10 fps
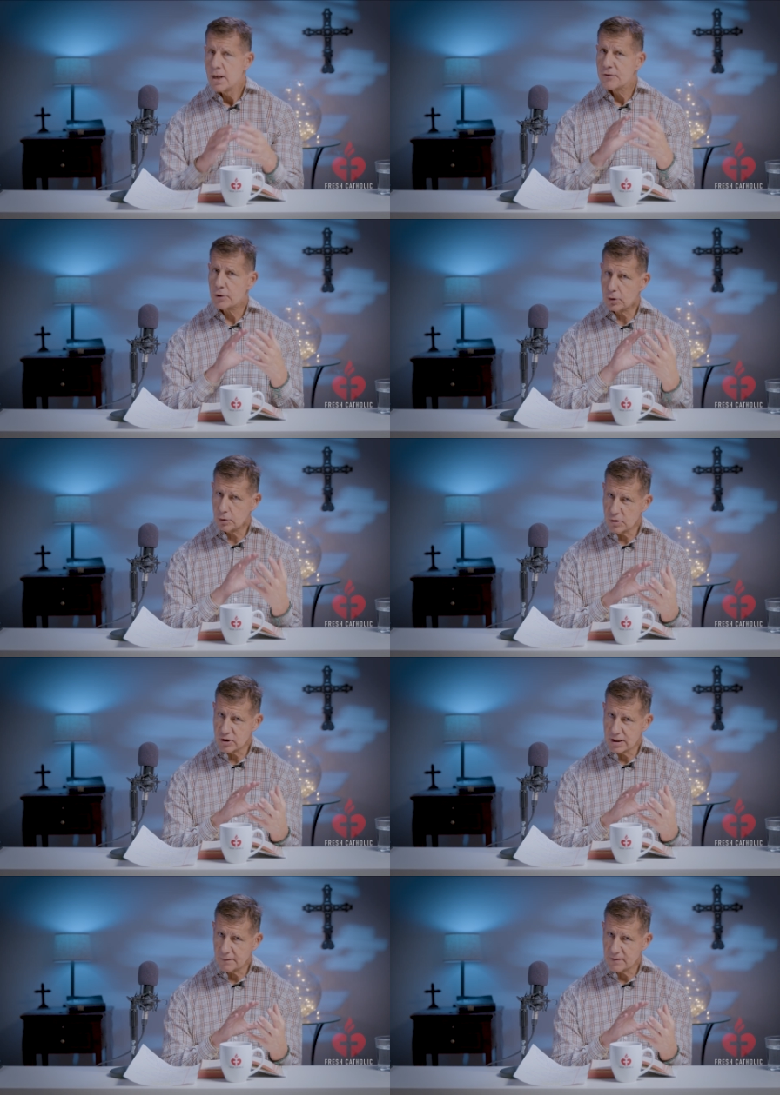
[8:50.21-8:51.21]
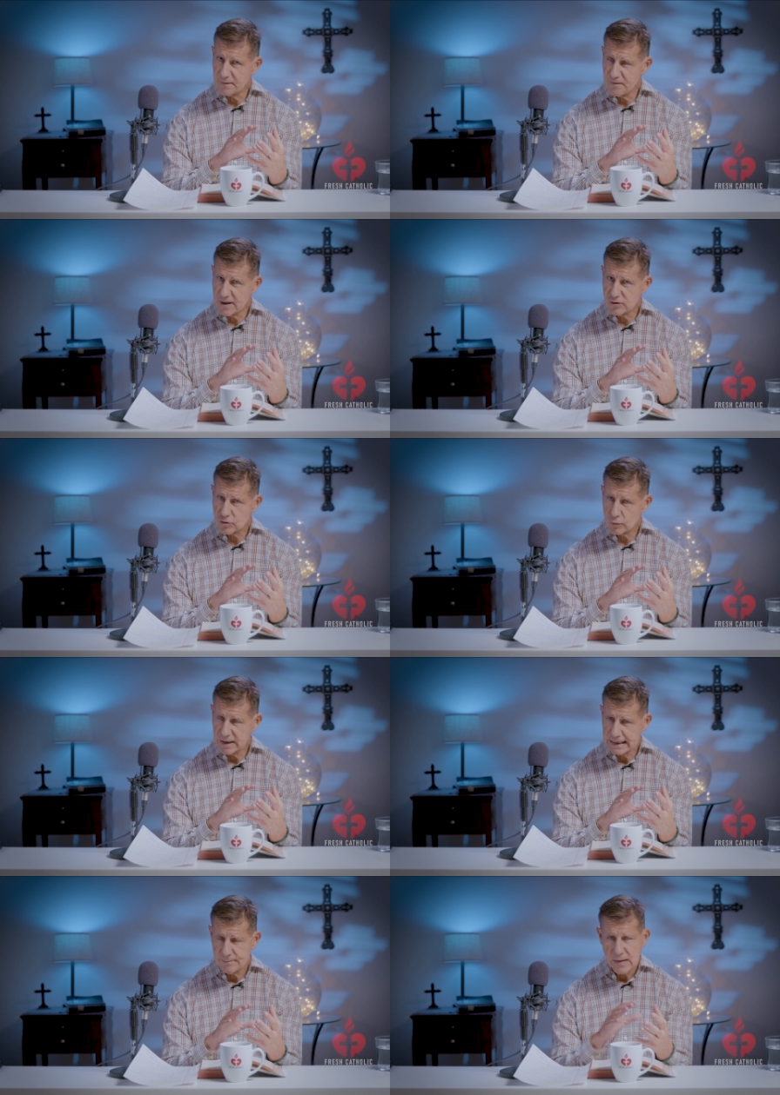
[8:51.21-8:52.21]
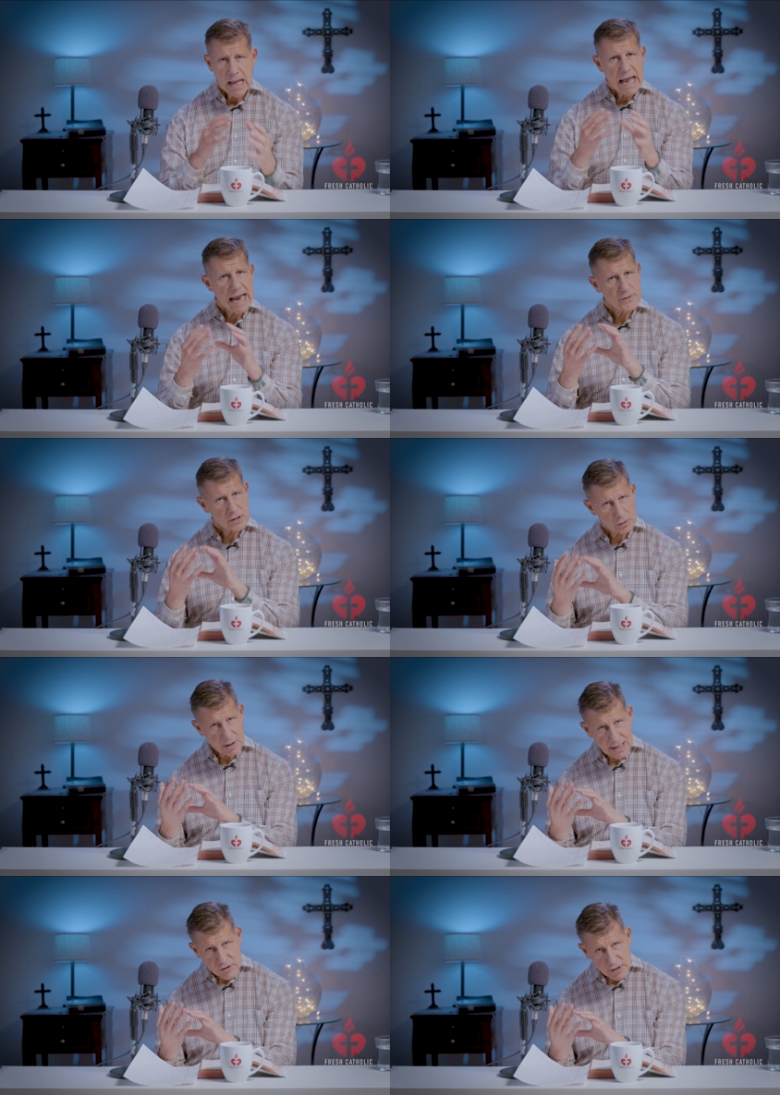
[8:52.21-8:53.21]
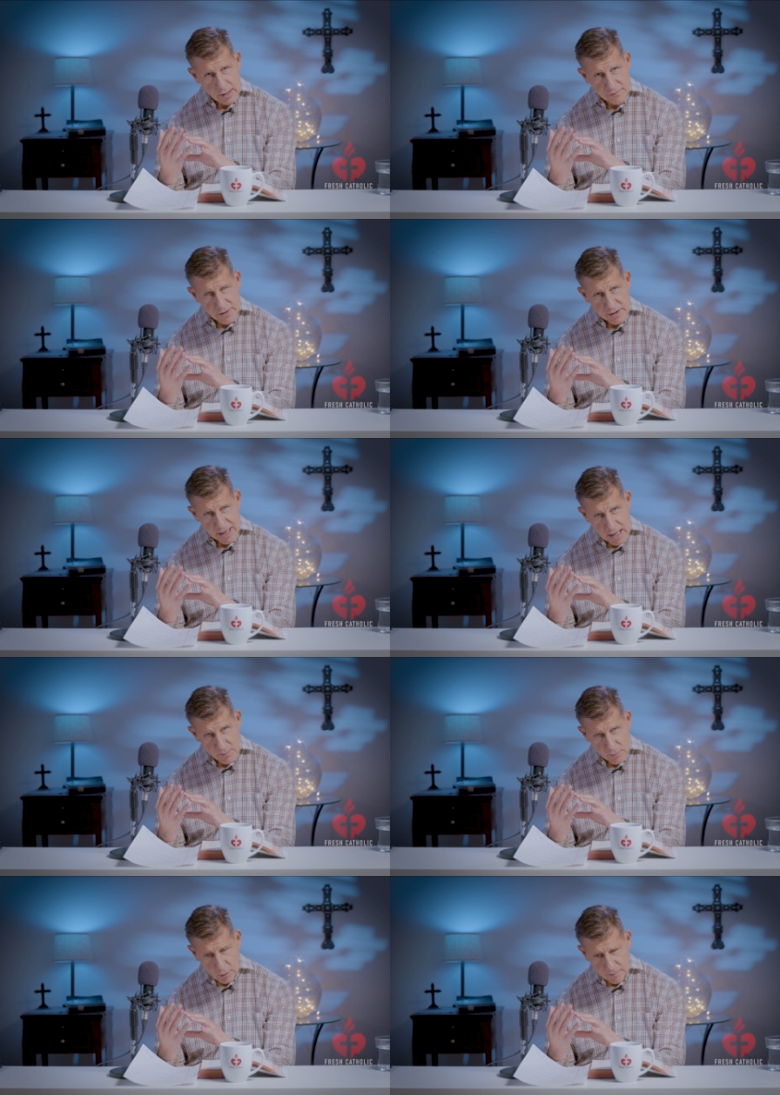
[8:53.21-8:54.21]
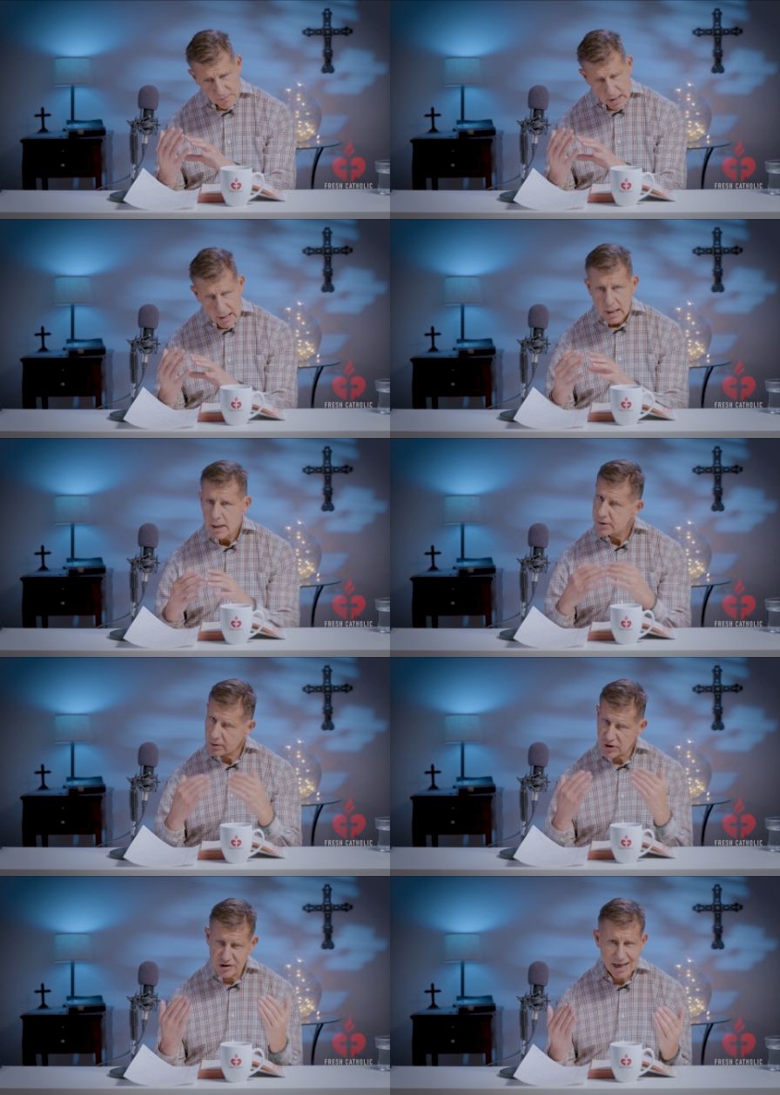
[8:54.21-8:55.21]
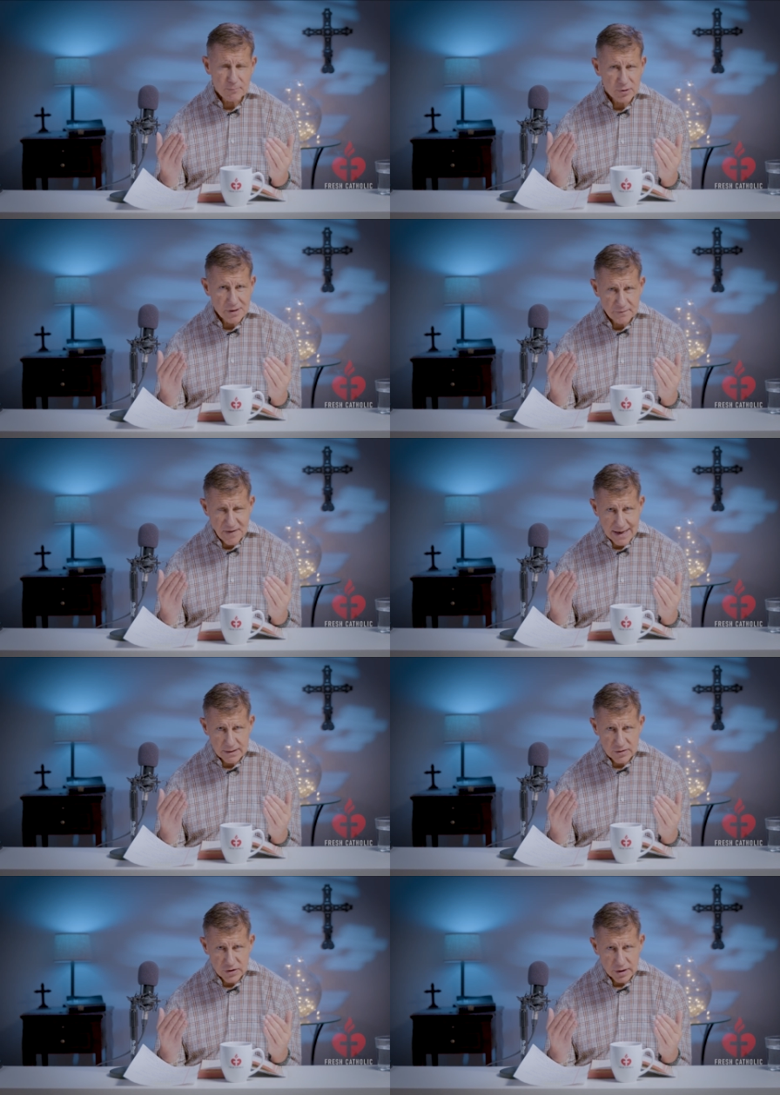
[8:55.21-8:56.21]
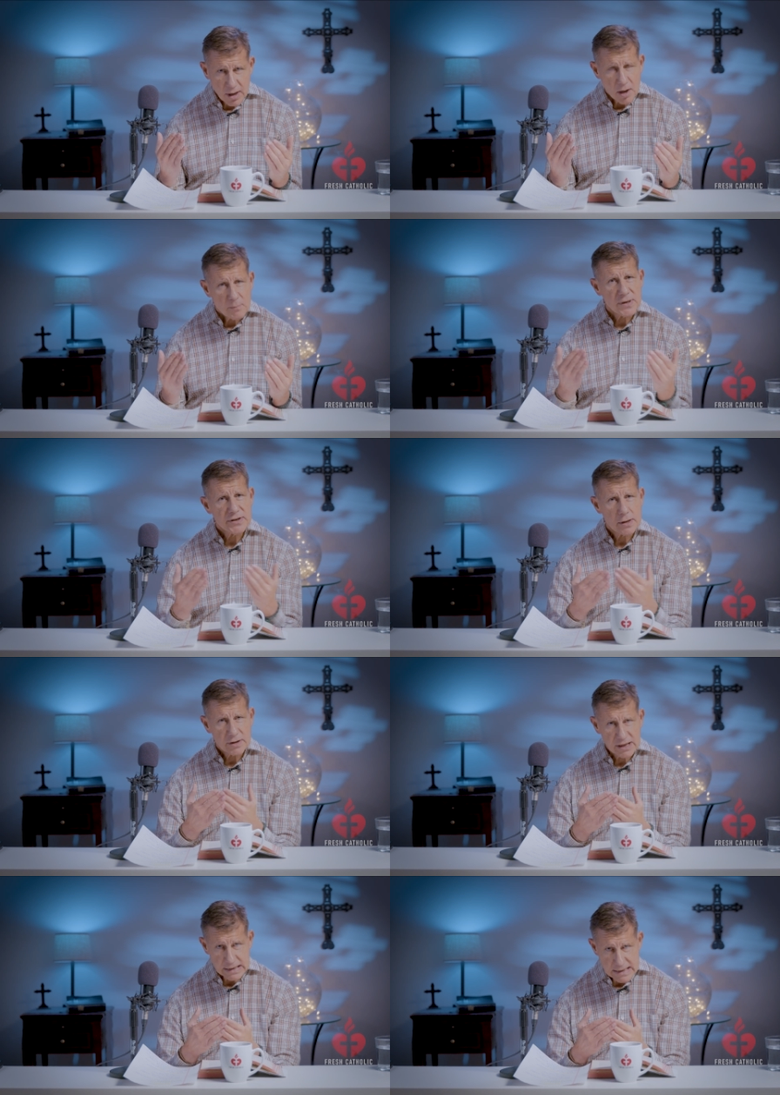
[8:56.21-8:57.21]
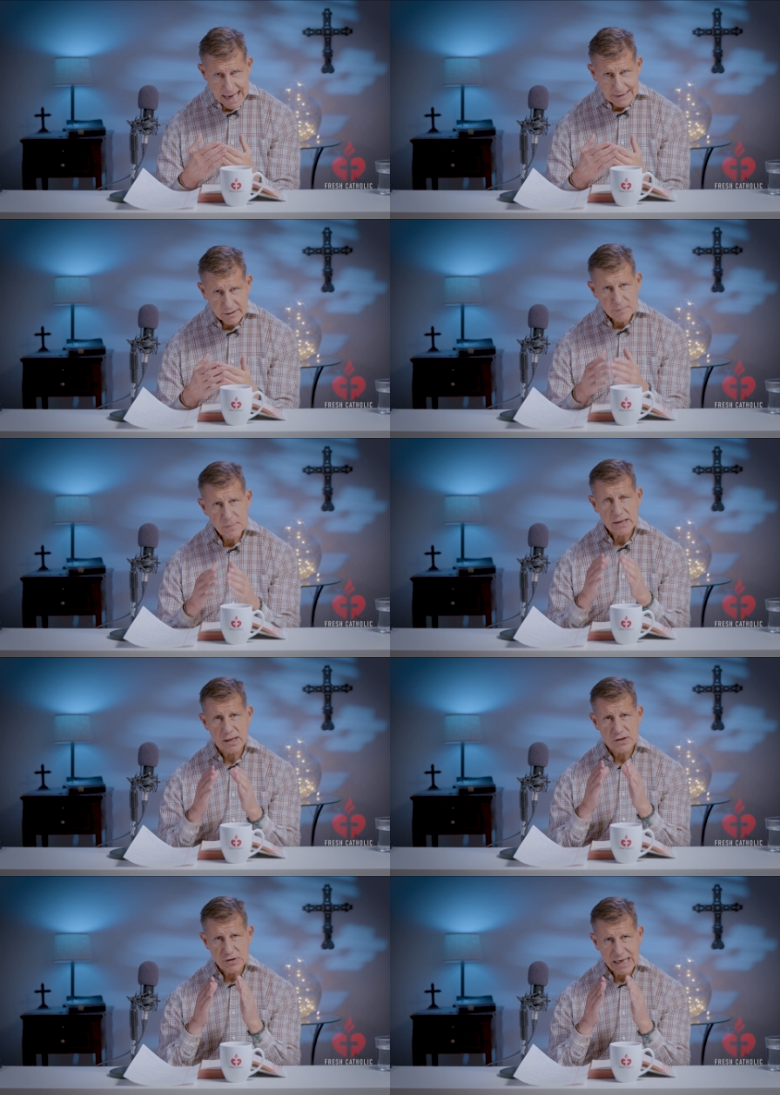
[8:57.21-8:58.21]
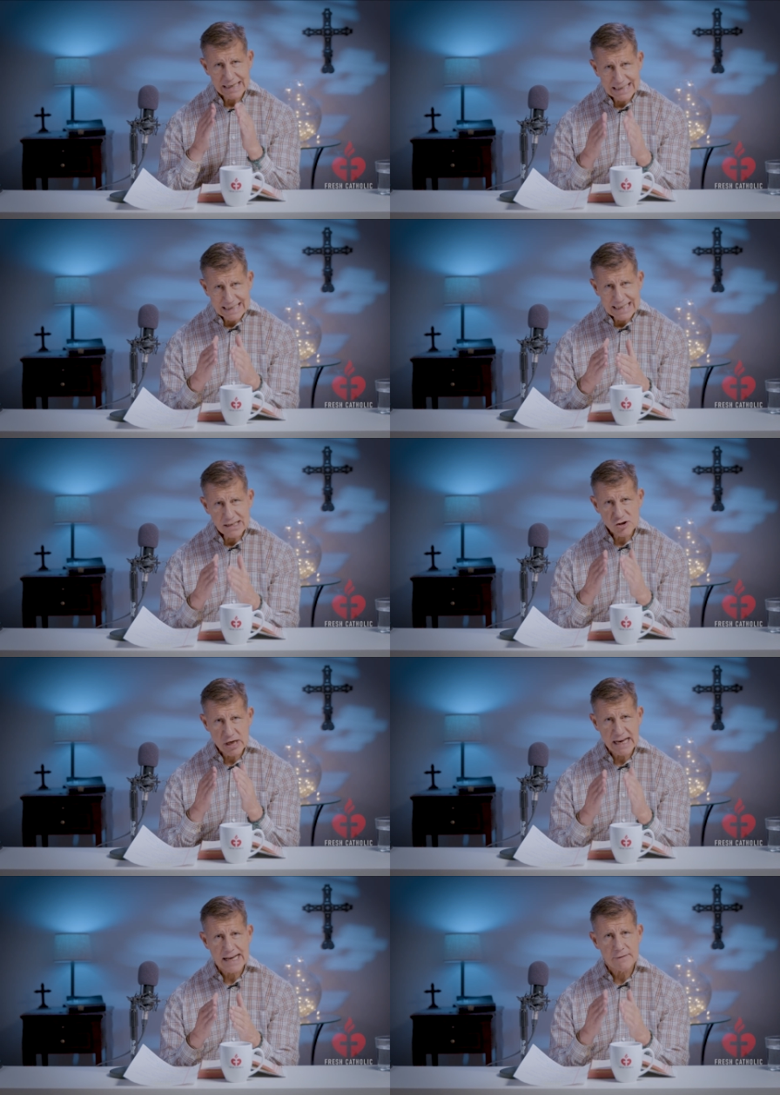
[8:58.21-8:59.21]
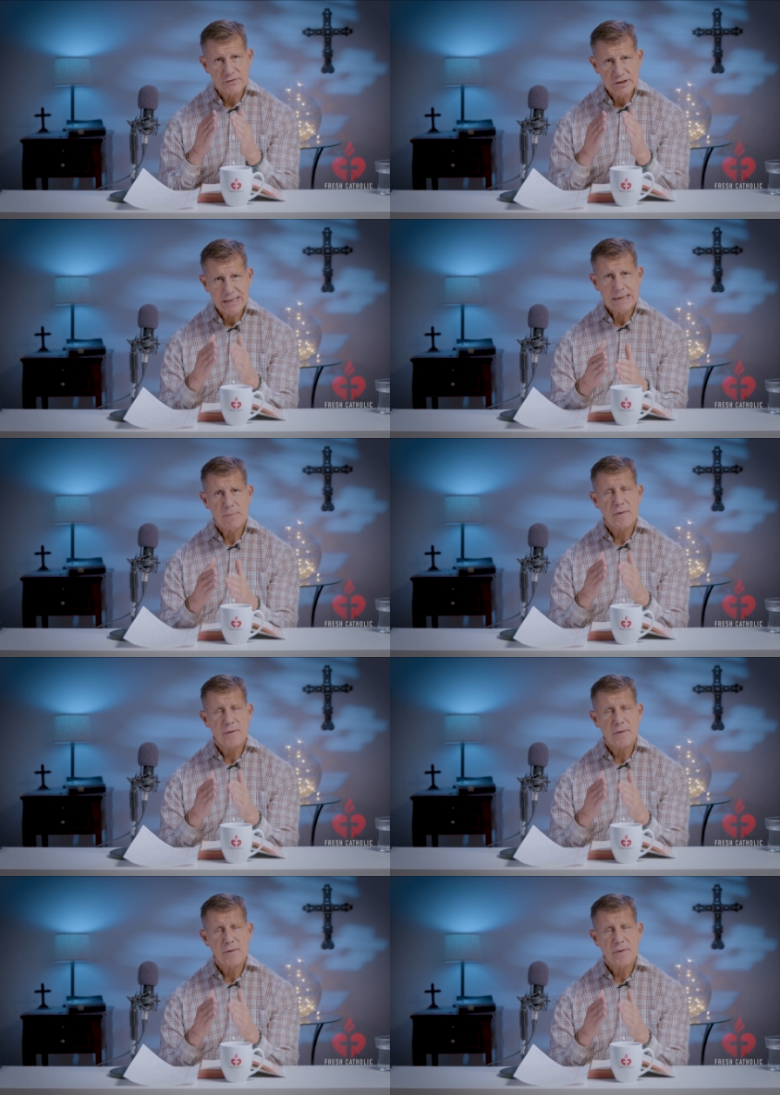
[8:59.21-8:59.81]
The cursing of the fig tree and the cleansing of the temple, they're separate events, but they're connected because they each have deep